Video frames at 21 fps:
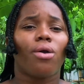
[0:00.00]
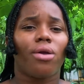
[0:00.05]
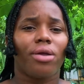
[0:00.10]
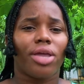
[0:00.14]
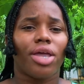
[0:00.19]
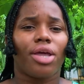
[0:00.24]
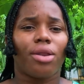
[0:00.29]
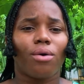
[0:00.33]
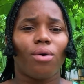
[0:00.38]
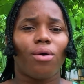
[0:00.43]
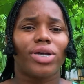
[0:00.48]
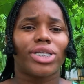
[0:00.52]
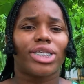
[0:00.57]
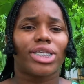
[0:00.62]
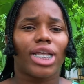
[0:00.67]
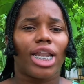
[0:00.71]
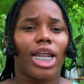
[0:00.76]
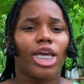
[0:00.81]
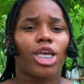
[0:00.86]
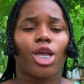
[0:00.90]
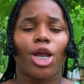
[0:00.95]

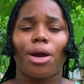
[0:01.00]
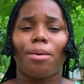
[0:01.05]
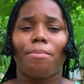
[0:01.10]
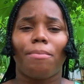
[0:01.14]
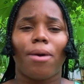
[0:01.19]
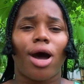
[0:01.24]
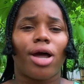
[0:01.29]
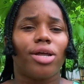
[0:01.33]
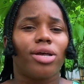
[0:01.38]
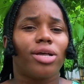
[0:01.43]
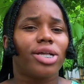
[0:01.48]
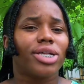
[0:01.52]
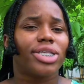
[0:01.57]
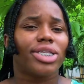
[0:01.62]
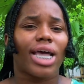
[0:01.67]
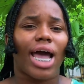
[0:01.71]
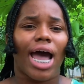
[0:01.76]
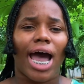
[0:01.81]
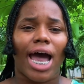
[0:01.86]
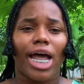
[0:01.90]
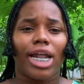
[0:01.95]
Select your models
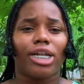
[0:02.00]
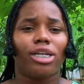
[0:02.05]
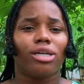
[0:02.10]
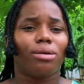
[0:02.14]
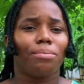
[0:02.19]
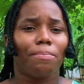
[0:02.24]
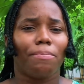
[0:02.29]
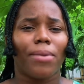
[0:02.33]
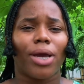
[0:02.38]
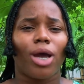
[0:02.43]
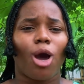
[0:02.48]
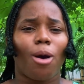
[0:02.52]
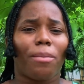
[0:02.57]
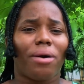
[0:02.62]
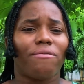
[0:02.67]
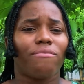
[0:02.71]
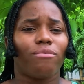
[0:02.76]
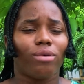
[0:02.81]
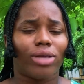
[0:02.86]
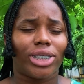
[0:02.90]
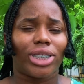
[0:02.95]
and become a
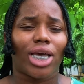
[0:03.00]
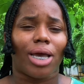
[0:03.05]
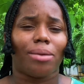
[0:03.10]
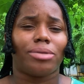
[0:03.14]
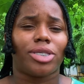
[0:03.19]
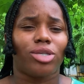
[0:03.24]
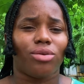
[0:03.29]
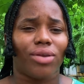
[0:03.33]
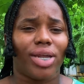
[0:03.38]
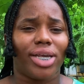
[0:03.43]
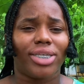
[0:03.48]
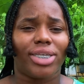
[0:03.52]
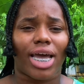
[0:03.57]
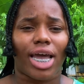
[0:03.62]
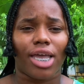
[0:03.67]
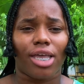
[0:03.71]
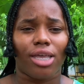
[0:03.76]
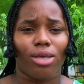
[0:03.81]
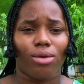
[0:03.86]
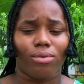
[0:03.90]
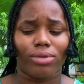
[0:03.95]
full-time student at
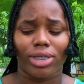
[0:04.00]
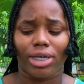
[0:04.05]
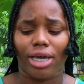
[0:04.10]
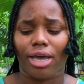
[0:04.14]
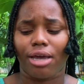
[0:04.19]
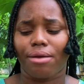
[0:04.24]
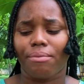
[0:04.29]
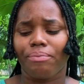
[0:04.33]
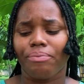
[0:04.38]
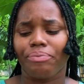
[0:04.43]
Utech.